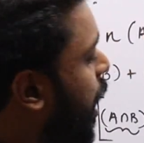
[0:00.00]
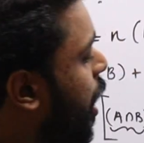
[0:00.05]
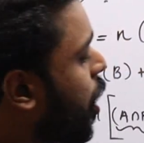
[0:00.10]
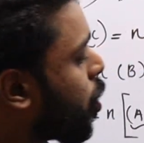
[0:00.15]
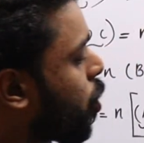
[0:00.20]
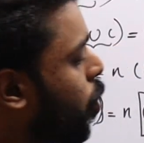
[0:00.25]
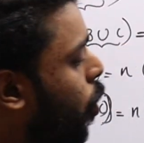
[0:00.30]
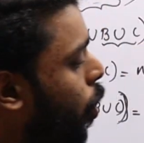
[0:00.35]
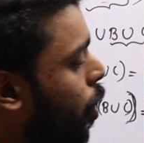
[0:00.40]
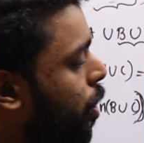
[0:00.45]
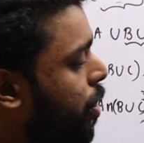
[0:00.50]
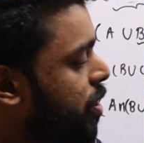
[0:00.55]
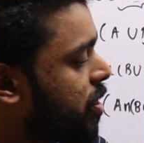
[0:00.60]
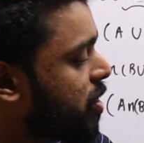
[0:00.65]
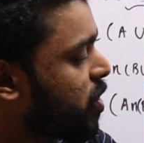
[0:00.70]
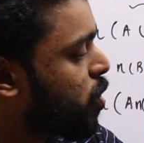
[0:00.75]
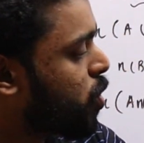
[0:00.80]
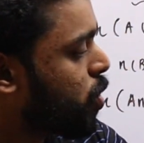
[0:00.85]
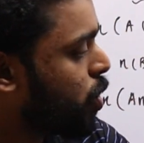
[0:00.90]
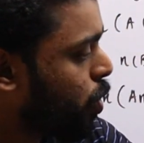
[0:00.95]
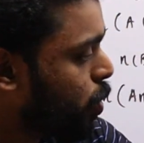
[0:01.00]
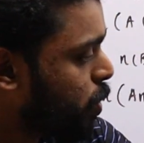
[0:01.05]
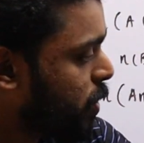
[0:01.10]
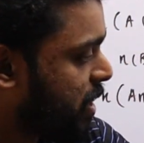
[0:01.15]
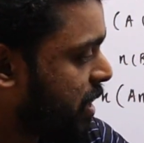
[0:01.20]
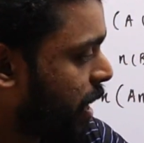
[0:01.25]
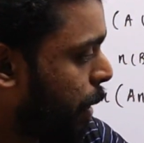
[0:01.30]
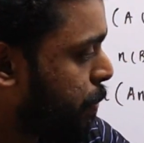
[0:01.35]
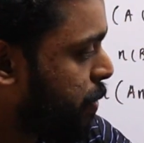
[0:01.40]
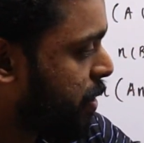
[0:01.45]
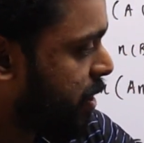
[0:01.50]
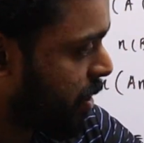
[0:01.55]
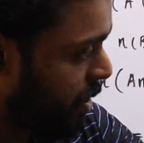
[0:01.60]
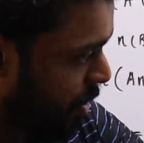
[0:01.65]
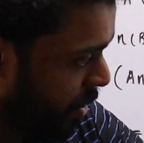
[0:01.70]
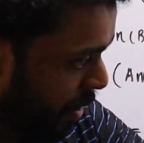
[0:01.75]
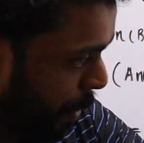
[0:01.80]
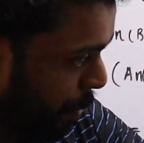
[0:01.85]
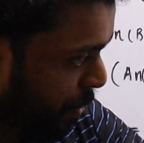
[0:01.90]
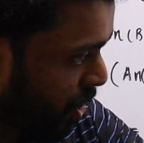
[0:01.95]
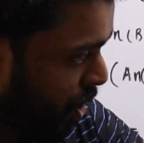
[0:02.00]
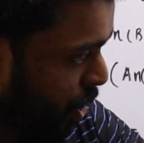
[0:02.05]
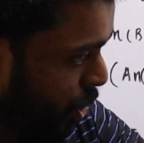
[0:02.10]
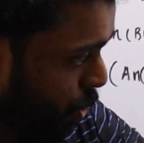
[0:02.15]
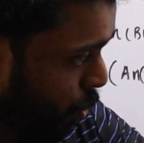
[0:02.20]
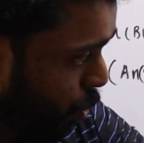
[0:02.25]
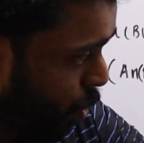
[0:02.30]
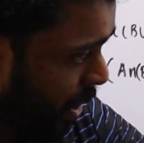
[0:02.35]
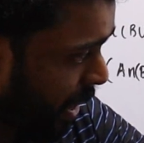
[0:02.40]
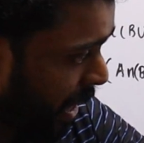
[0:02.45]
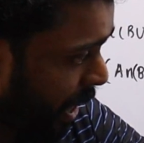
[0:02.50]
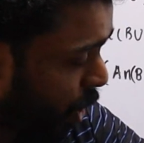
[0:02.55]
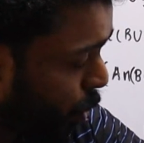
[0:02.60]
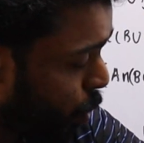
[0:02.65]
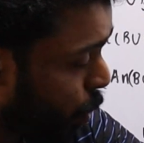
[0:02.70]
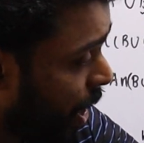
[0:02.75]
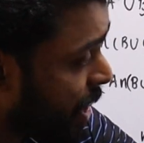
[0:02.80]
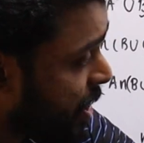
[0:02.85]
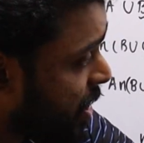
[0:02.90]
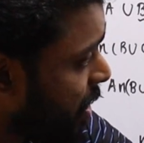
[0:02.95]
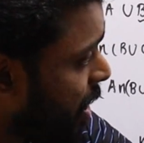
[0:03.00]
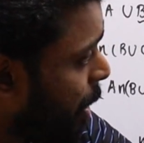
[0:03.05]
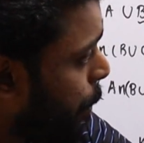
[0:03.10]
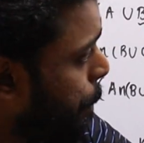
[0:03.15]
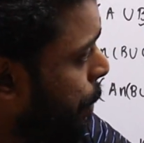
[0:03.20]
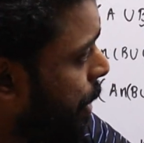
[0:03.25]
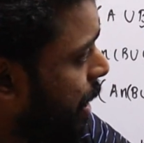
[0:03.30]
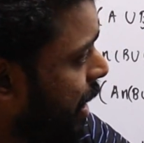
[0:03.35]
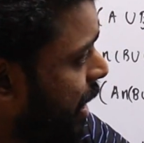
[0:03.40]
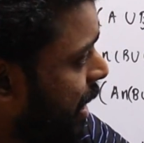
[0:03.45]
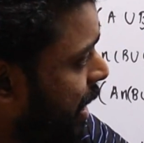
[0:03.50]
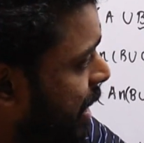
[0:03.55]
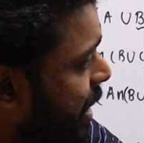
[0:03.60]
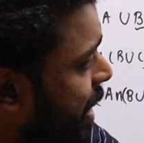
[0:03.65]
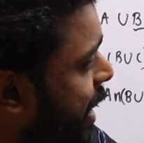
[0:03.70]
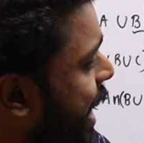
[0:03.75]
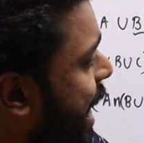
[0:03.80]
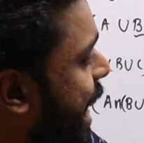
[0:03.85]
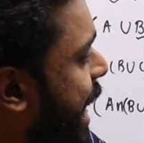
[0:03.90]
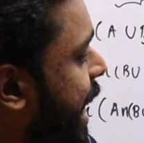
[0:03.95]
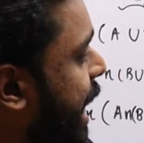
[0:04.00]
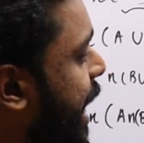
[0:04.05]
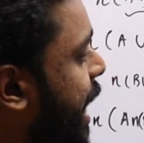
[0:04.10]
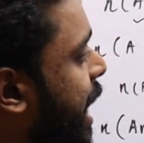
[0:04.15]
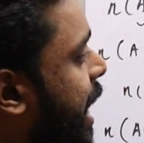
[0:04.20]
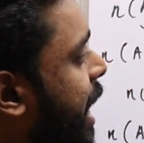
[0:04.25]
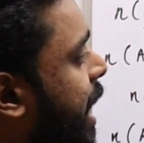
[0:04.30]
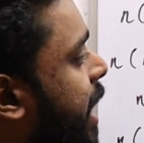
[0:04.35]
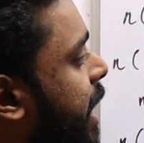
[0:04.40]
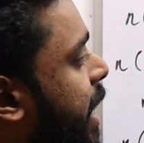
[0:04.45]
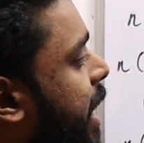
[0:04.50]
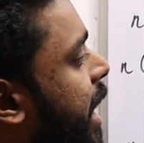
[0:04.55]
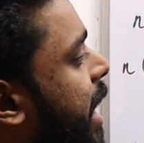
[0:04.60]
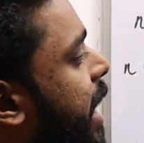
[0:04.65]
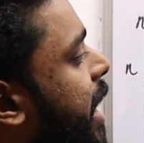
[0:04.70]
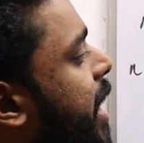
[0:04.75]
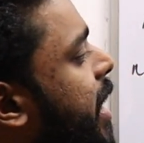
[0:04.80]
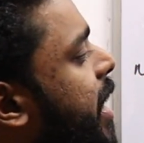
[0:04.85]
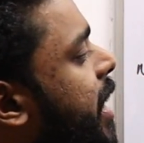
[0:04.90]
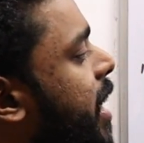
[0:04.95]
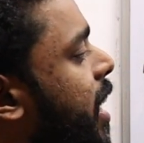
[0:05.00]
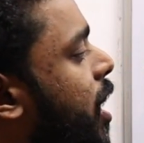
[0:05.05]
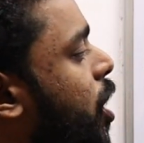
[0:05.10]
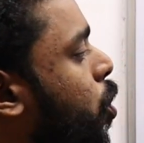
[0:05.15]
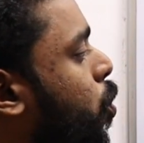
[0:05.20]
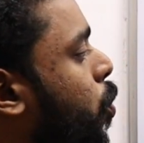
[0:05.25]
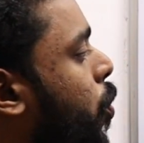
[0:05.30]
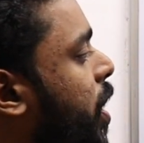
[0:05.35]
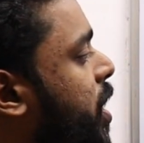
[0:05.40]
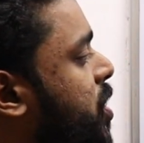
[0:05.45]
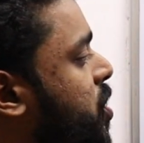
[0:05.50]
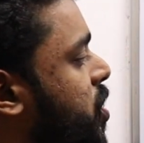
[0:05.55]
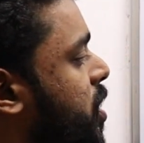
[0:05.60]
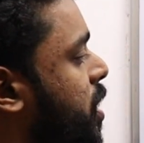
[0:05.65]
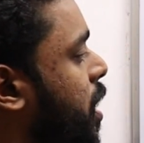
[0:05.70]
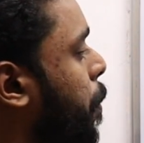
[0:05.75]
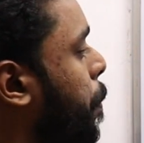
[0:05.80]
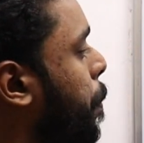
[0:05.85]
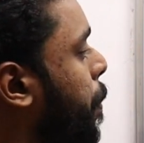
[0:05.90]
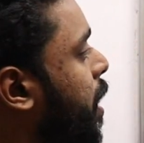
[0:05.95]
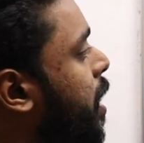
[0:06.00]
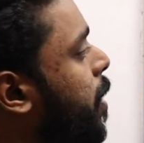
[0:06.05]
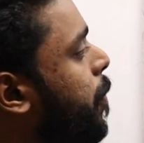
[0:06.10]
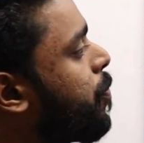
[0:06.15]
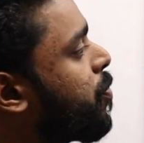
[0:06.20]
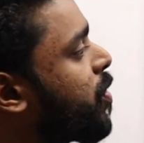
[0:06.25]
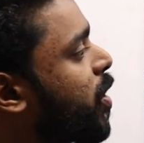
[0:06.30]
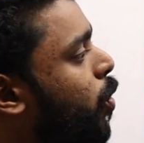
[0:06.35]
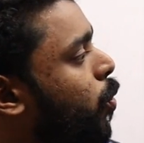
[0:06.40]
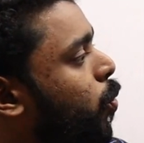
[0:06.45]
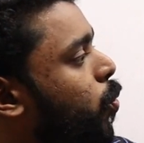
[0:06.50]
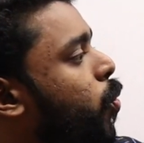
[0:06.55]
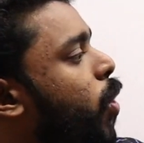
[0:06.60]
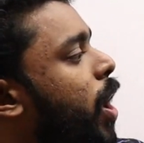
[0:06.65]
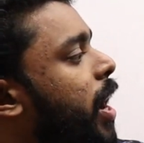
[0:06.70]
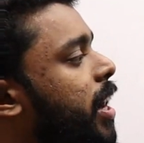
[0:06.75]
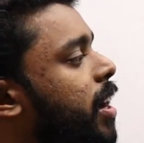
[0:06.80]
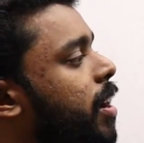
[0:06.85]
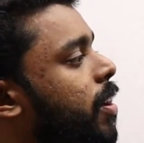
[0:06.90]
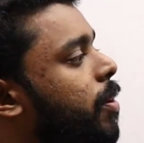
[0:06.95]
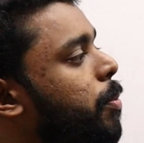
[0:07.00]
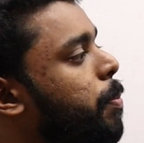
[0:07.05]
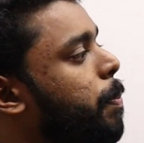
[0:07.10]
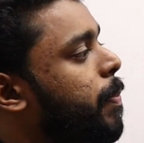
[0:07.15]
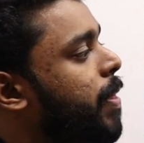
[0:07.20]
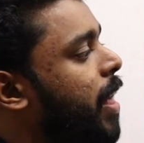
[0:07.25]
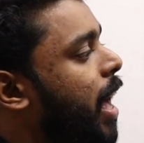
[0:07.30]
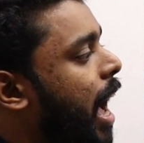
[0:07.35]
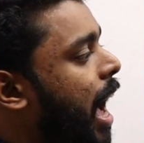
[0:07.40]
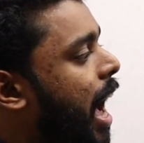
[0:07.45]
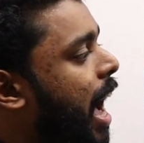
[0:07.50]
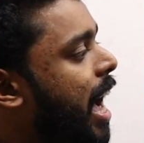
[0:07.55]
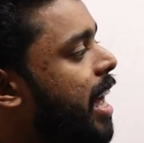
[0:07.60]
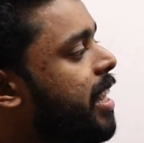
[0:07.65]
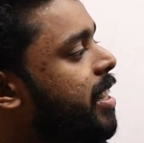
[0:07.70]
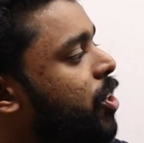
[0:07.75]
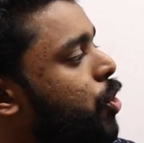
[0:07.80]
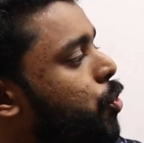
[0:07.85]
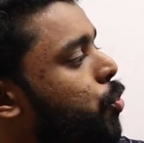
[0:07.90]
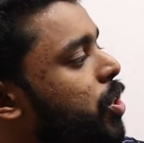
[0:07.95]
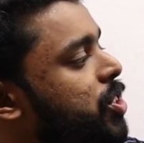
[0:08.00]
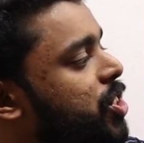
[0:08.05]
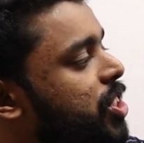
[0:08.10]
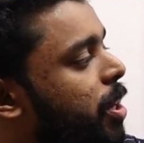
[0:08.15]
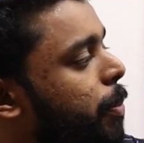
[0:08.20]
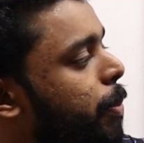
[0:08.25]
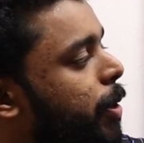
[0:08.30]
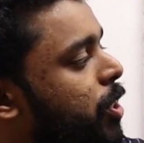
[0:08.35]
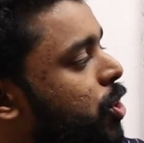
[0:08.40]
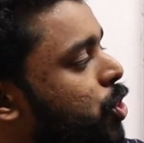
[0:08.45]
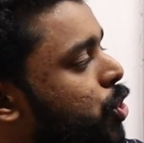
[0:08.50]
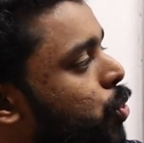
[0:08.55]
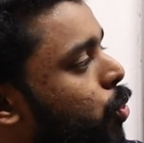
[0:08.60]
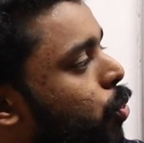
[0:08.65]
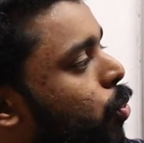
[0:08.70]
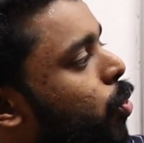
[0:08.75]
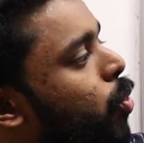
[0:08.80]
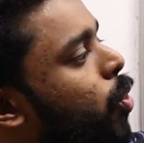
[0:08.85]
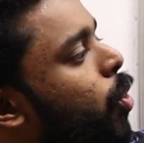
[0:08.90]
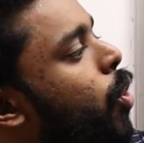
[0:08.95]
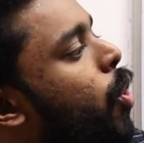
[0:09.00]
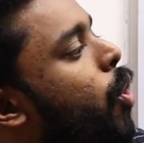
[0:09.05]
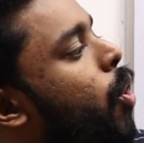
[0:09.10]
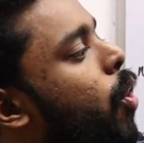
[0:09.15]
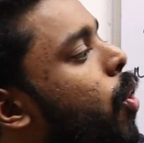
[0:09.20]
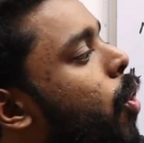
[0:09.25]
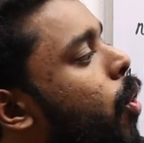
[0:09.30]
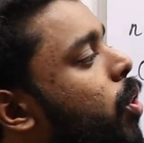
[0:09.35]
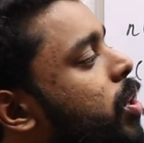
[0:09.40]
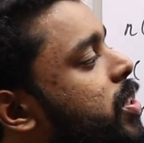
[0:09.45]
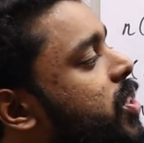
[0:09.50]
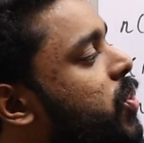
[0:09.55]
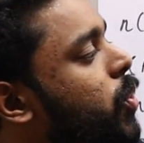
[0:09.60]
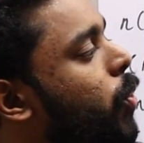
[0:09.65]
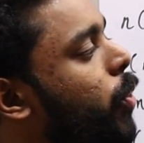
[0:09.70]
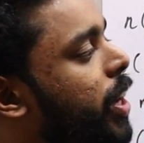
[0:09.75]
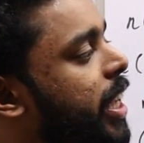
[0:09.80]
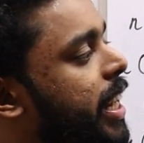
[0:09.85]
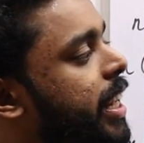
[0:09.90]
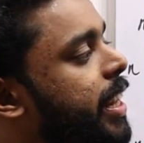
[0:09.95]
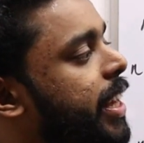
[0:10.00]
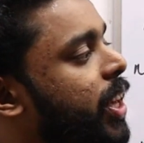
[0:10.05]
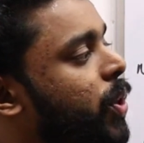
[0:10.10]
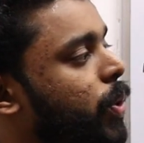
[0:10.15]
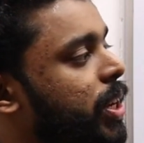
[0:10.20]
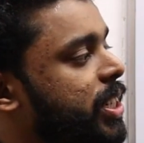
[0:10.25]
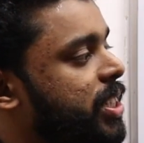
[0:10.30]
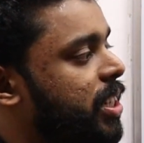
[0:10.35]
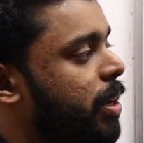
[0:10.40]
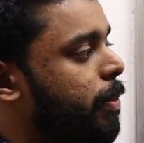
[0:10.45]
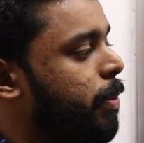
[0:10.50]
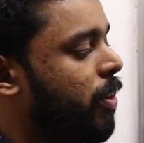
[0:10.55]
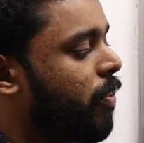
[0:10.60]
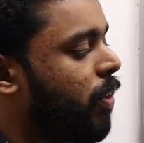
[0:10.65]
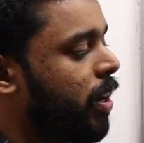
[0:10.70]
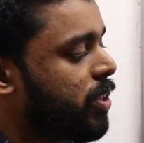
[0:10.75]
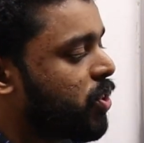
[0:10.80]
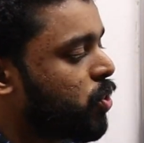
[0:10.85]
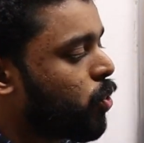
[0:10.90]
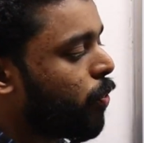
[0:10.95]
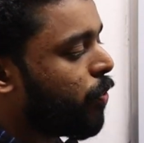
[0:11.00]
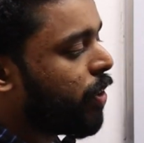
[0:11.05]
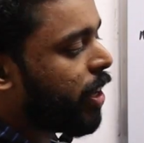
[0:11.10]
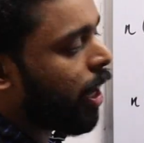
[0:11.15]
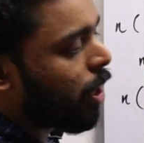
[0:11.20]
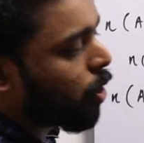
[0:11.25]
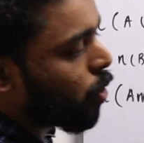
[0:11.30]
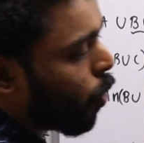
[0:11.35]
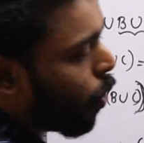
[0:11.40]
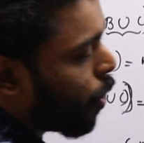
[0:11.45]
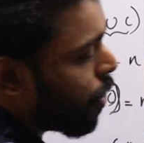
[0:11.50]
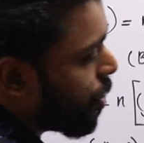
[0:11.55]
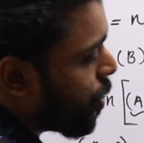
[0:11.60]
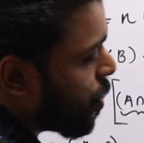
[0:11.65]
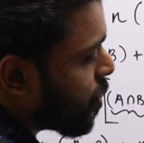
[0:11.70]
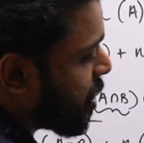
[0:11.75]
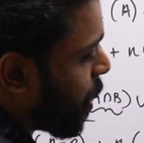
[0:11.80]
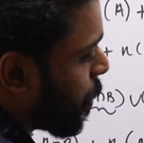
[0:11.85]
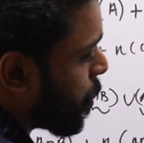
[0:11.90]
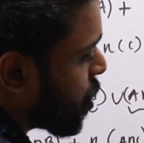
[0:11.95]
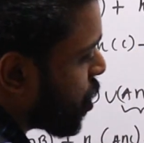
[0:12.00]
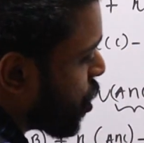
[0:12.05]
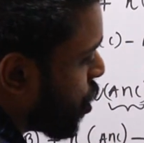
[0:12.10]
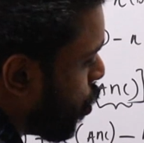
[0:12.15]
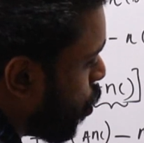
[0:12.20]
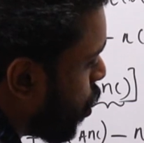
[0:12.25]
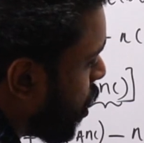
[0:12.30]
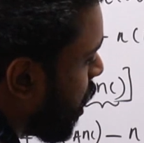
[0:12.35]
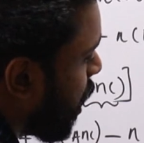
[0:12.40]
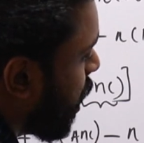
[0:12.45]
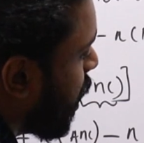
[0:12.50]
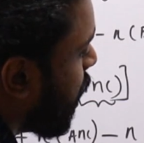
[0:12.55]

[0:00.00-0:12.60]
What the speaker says: are going to substitute equation number A in equation number 1 and equation number 2 also in equation number 1. So we are going to substitute